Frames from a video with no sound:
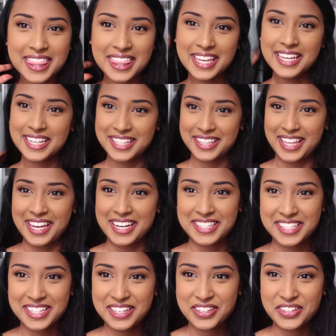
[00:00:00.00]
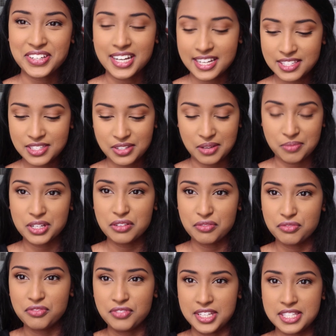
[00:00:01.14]
think that is it, you guys. So I'm gonna
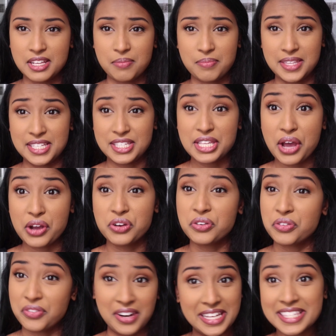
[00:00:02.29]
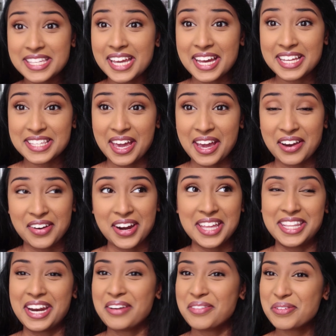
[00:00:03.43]
fix up this crazy ass hair and
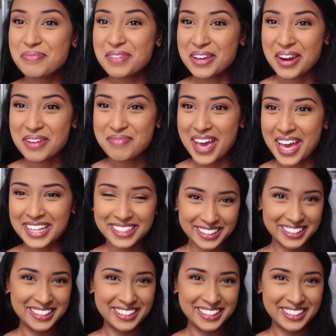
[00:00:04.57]
I will be right back.